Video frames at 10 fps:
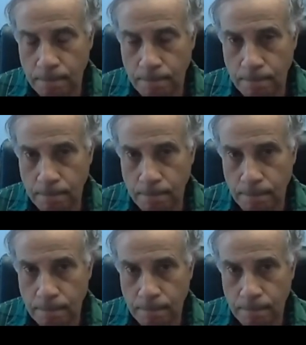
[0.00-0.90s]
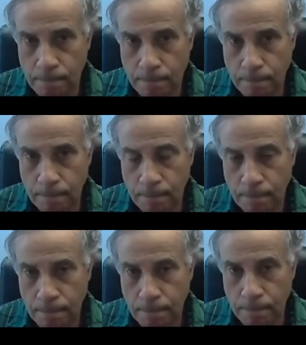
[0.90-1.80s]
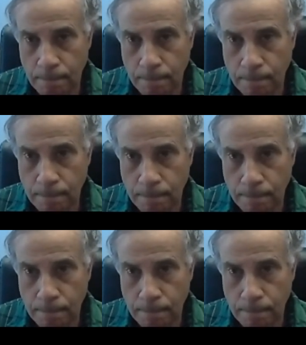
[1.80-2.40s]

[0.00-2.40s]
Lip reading: (not speaking)